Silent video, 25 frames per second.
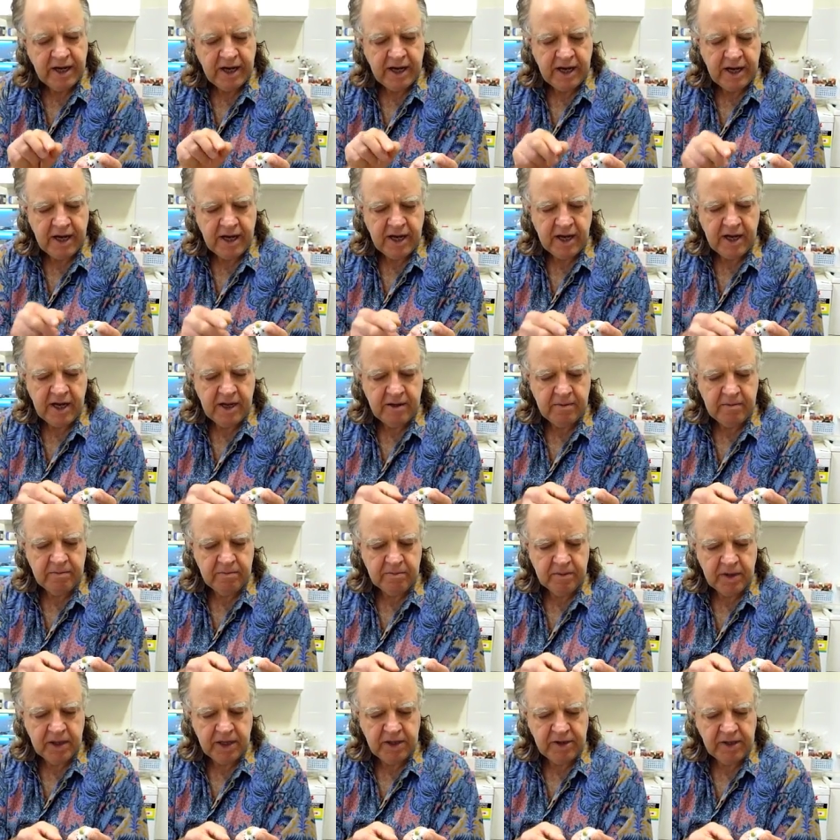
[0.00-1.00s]

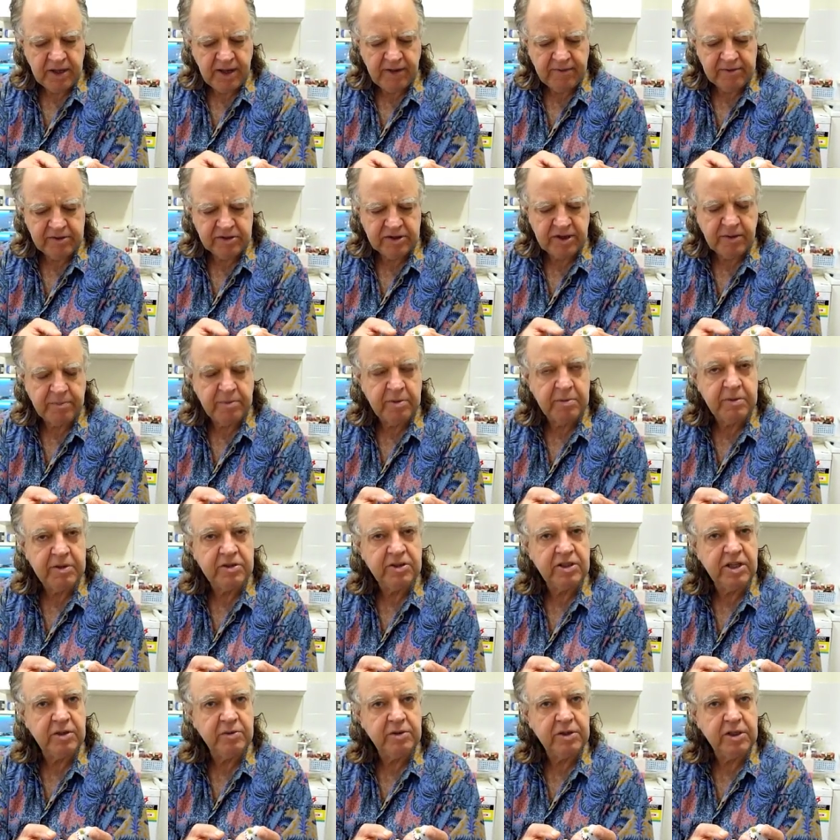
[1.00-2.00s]
um, and the other
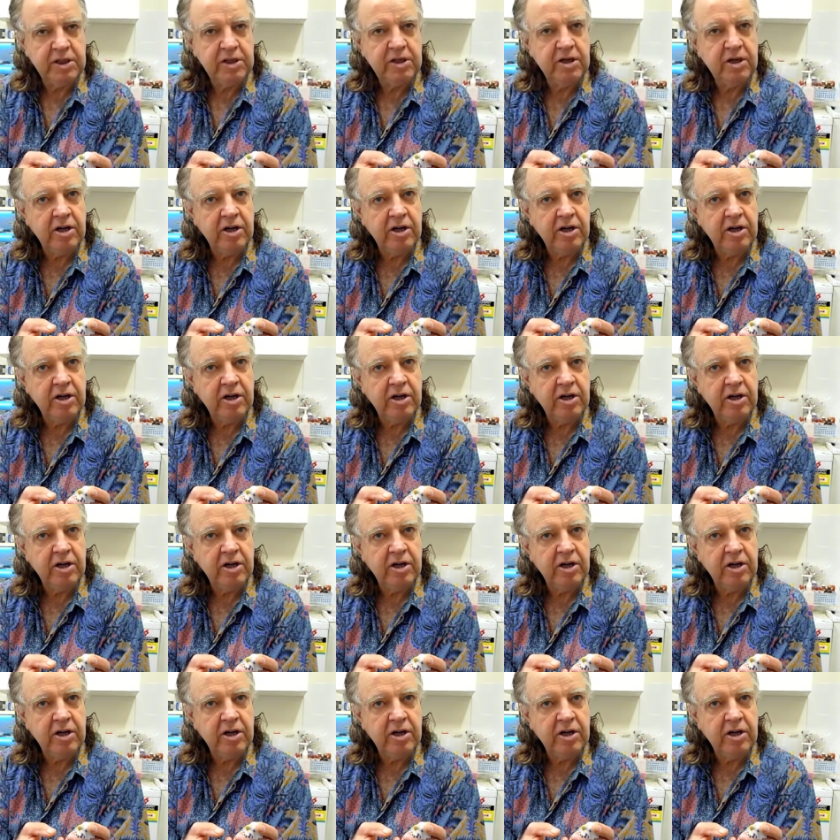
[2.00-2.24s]
supplements that we did.